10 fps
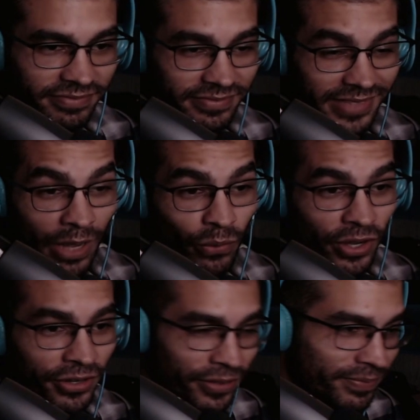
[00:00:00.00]
I
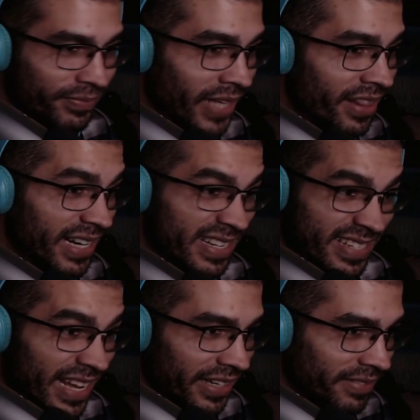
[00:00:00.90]
wonder. Now that he
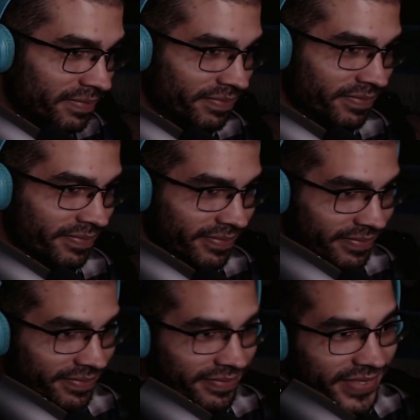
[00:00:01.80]
said it,
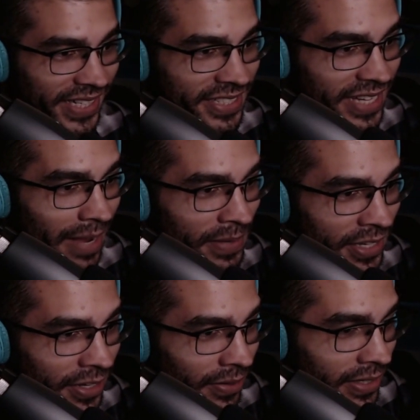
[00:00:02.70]
it's got me
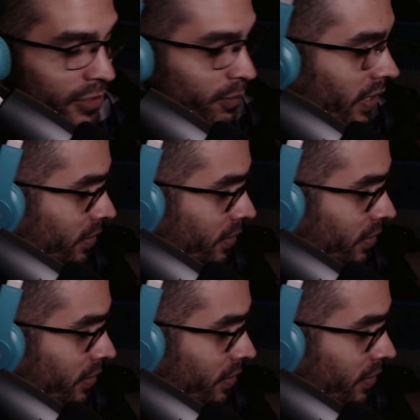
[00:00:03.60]
curious. Babe, can